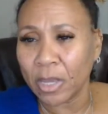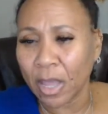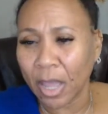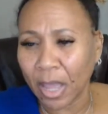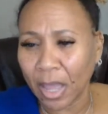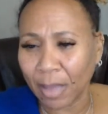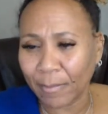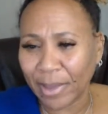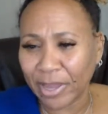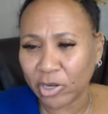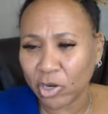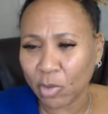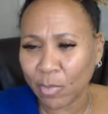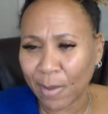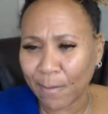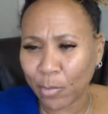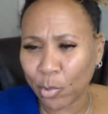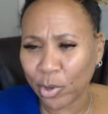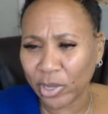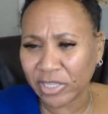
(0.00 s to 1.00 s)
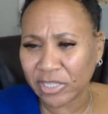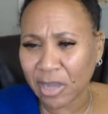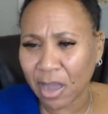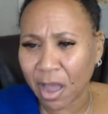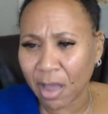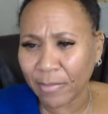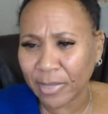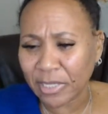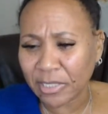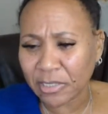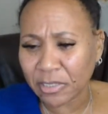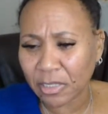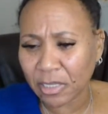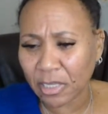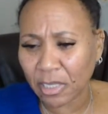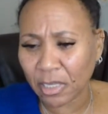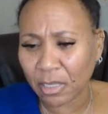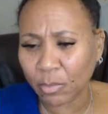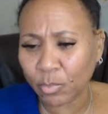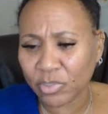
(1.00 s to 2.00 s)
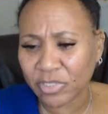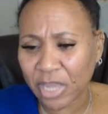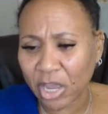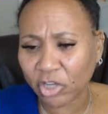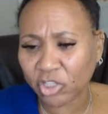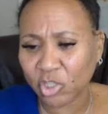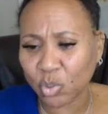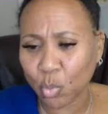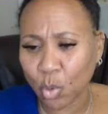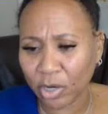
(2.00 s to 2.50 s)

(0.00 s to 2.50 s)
I know my boy Thomas, he was actually